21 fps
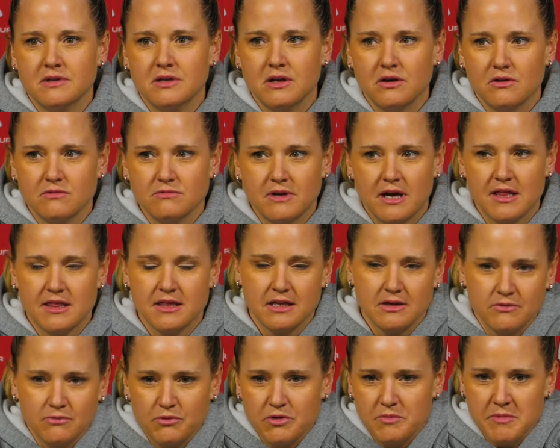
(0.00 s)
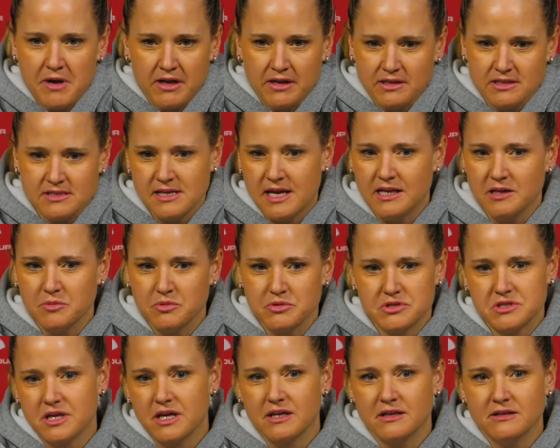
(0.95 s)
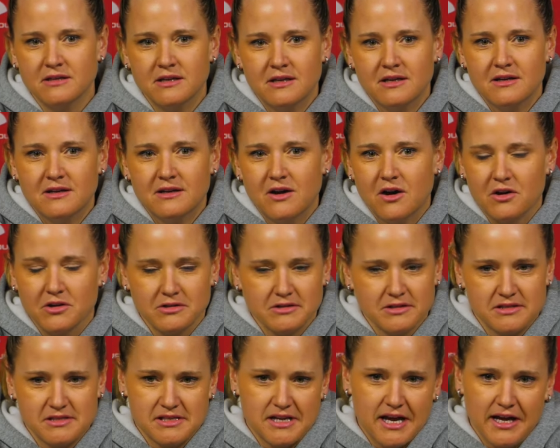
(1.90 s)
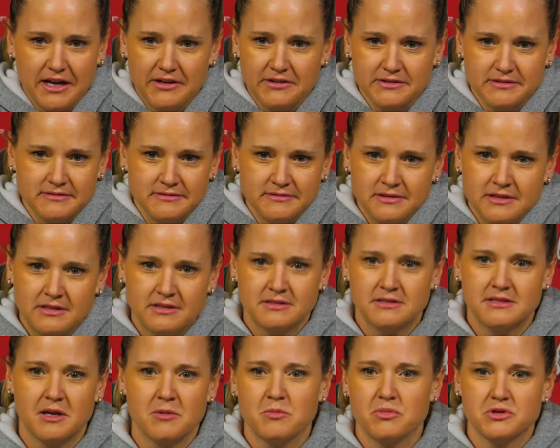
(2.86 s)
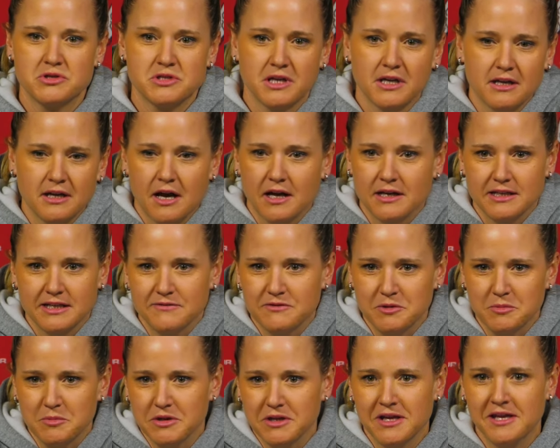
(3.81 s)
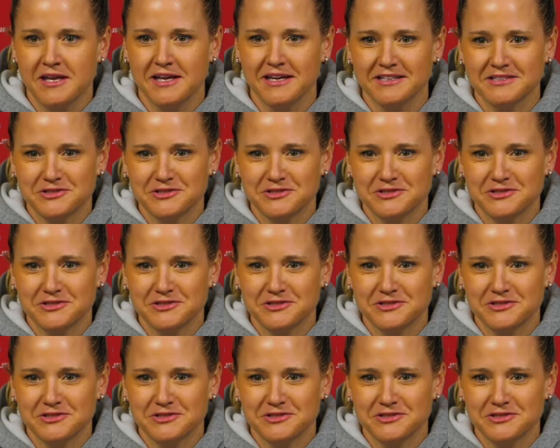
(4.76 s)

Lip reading: you know, I think rebounding is 90% heart and desire and 10% God-given ability.